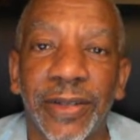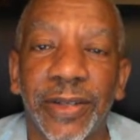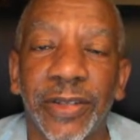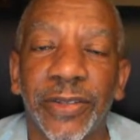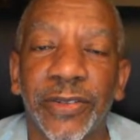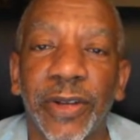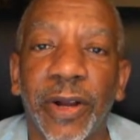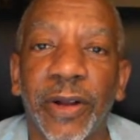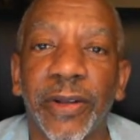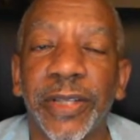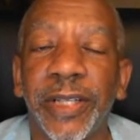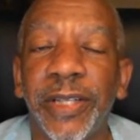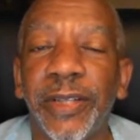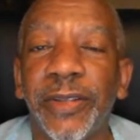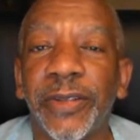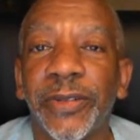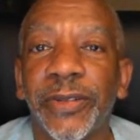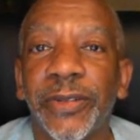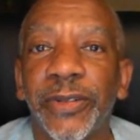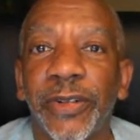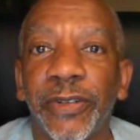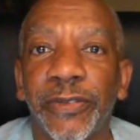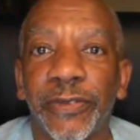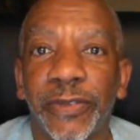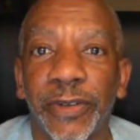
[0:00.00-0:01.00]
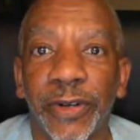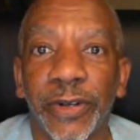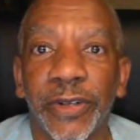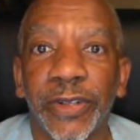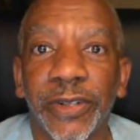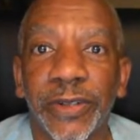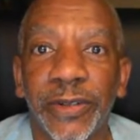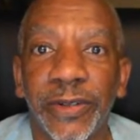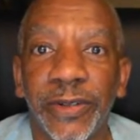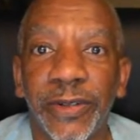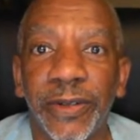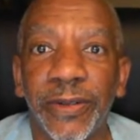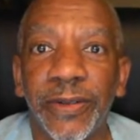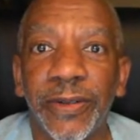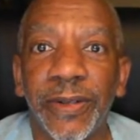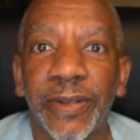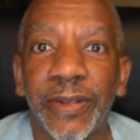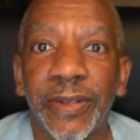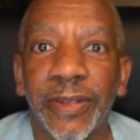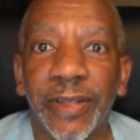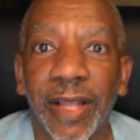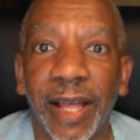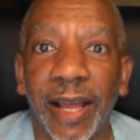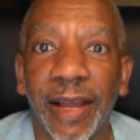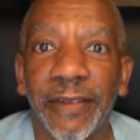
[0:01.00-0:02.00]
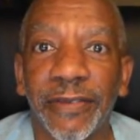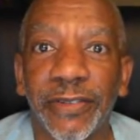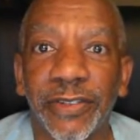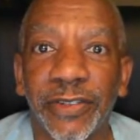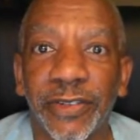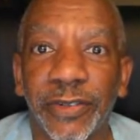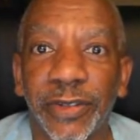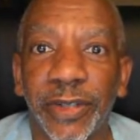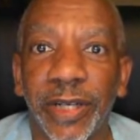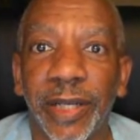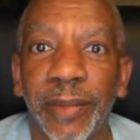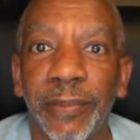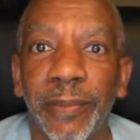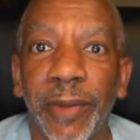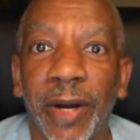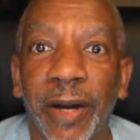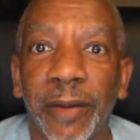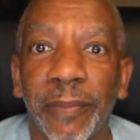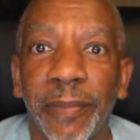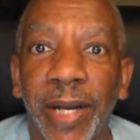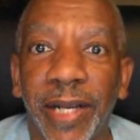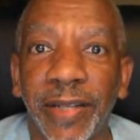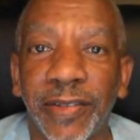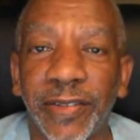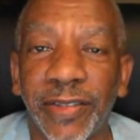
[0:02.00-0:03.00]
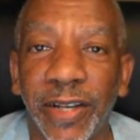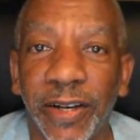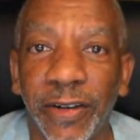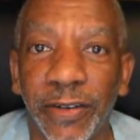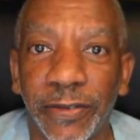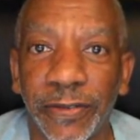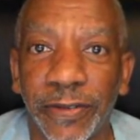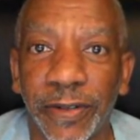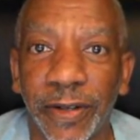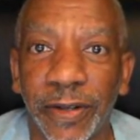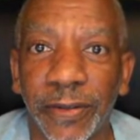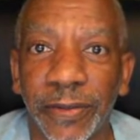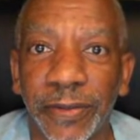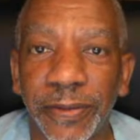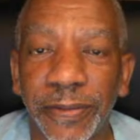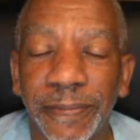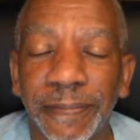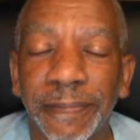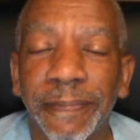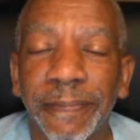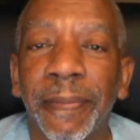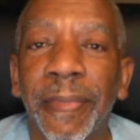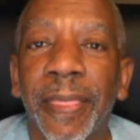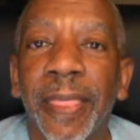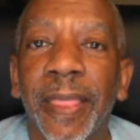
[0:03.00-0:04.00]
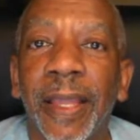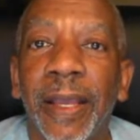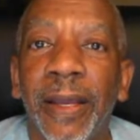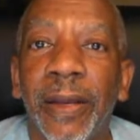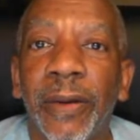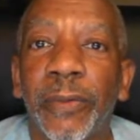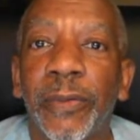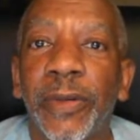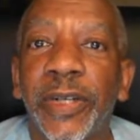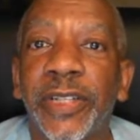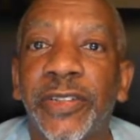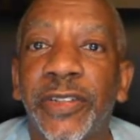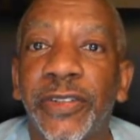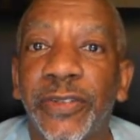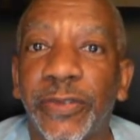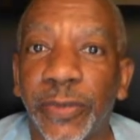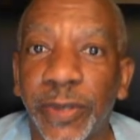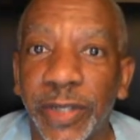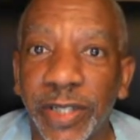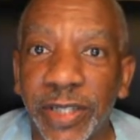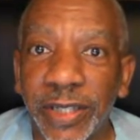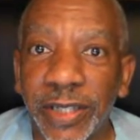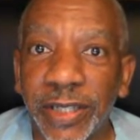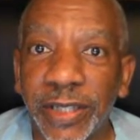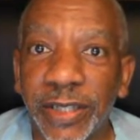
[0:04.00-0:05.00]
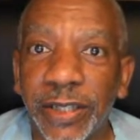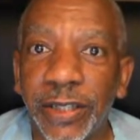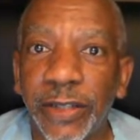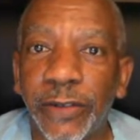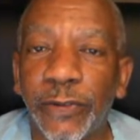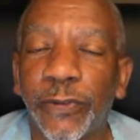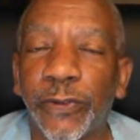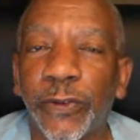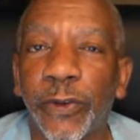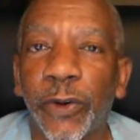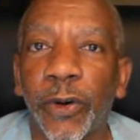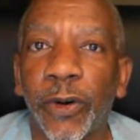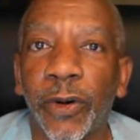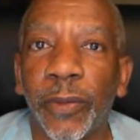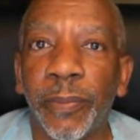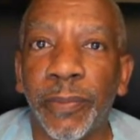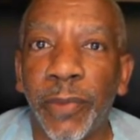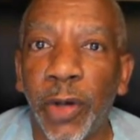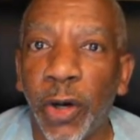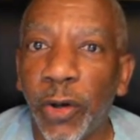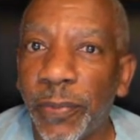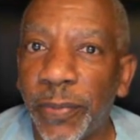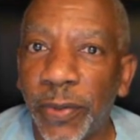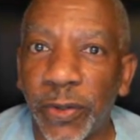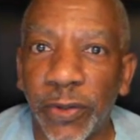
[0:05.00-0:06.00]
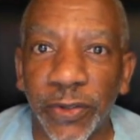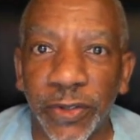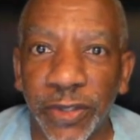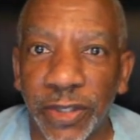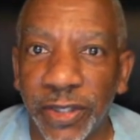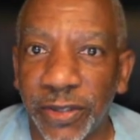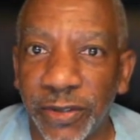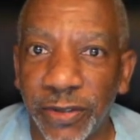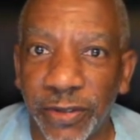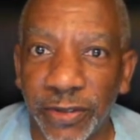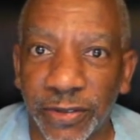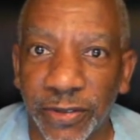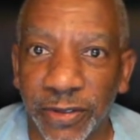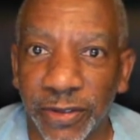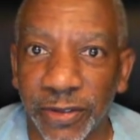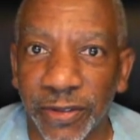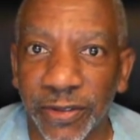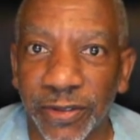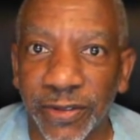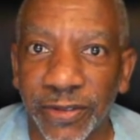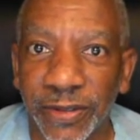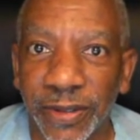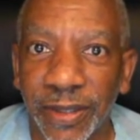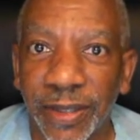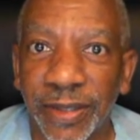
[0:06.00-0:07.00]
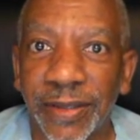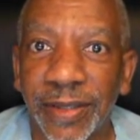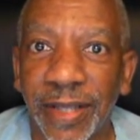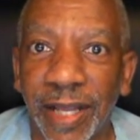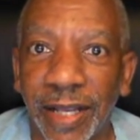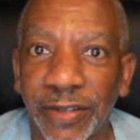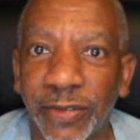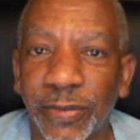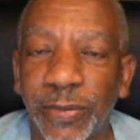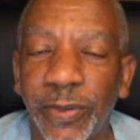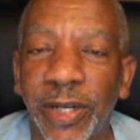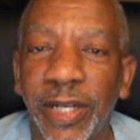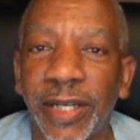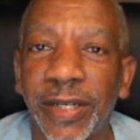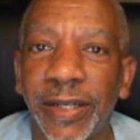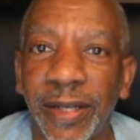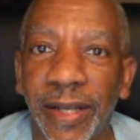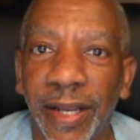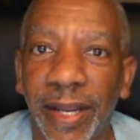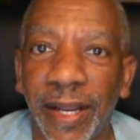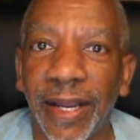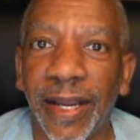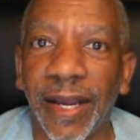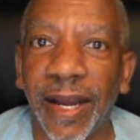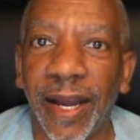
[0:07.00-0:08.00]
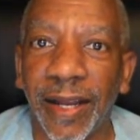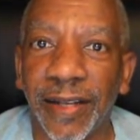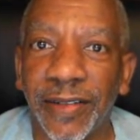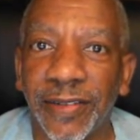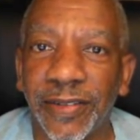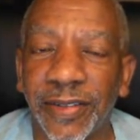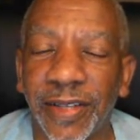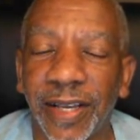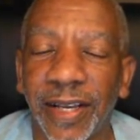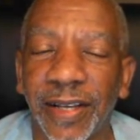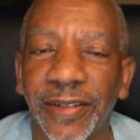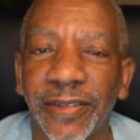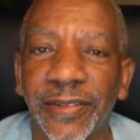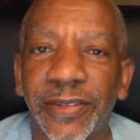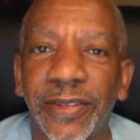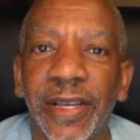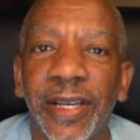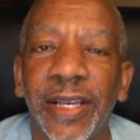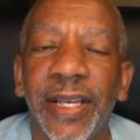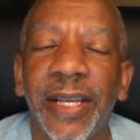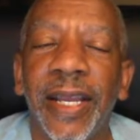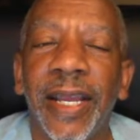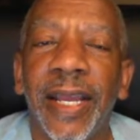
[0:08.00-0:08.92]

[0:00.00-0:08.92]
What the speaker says: So I'll either do a vertical live stream on my cell phone, which is really good for mobile users. That's what AI says.